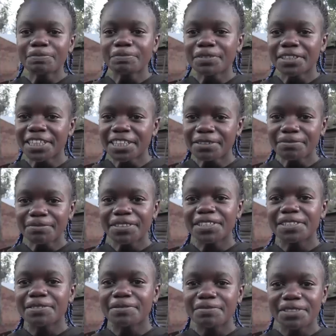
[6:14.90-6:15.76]
My name
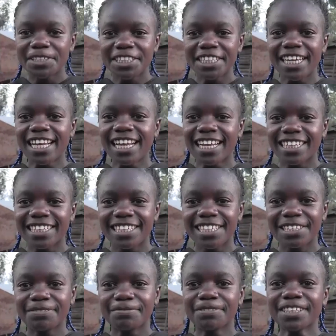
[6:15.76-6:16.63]
is Michelle
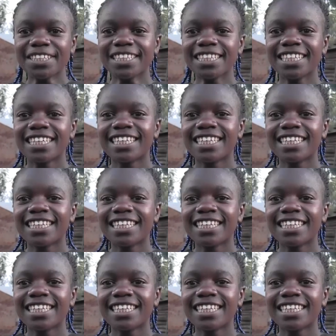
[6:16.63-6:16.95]
Adema.